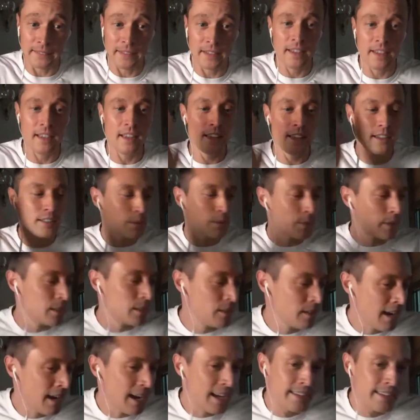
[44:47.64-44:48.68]
So what did you
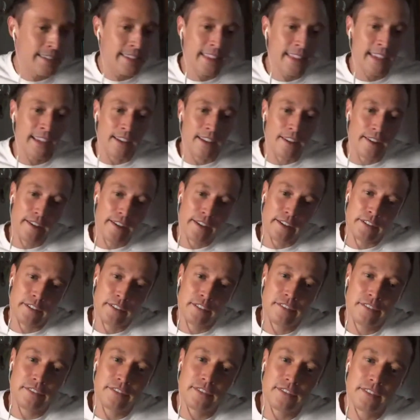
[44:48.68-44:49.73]
guys think
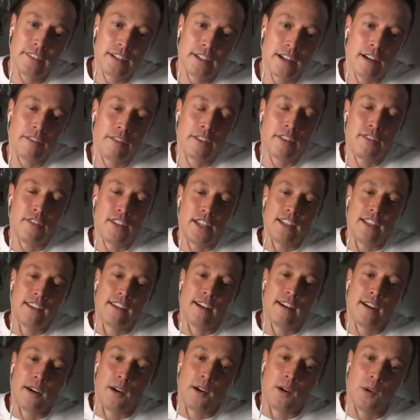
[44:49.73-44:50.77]
of the
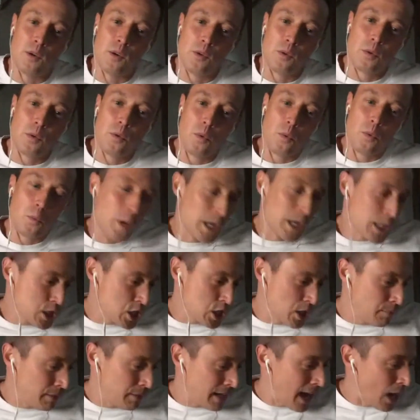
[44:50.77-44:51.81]
video? What
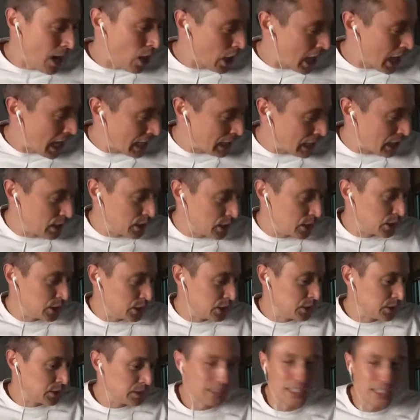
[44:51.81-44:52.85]
jumped out at
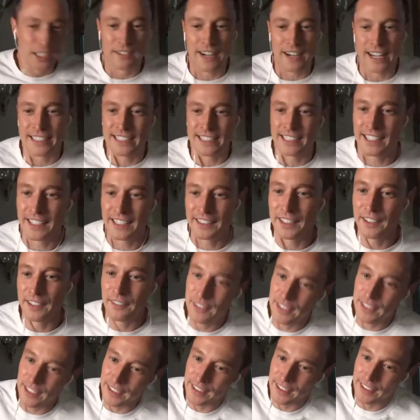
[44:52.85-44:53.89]
you? Leo Rising, I'd love
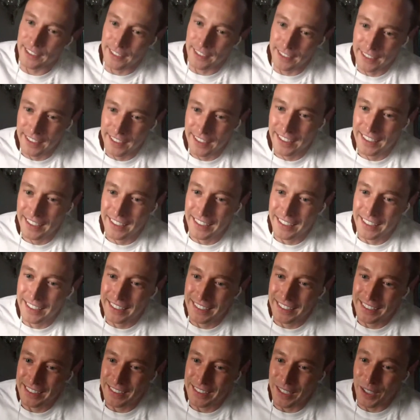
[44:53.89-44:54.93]
to
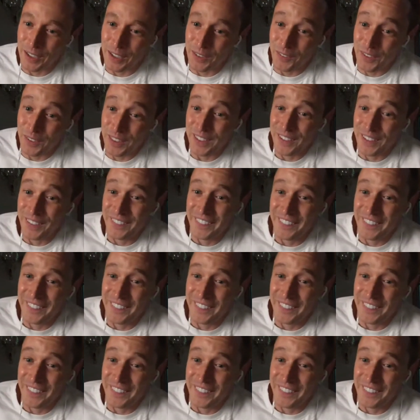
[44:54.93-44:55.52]
start with you.